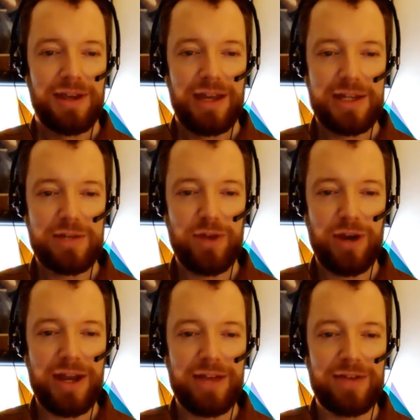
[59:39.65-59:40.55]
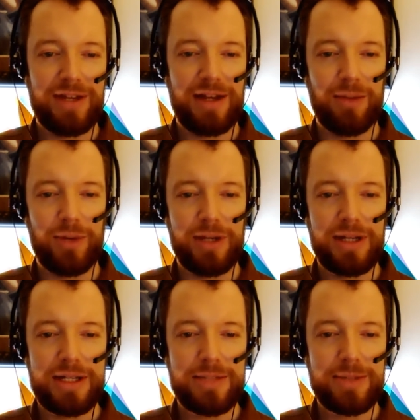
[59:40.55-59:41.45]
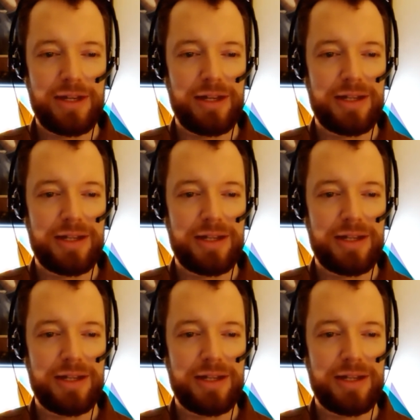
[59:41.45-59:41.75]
It is very evident on what needs to be done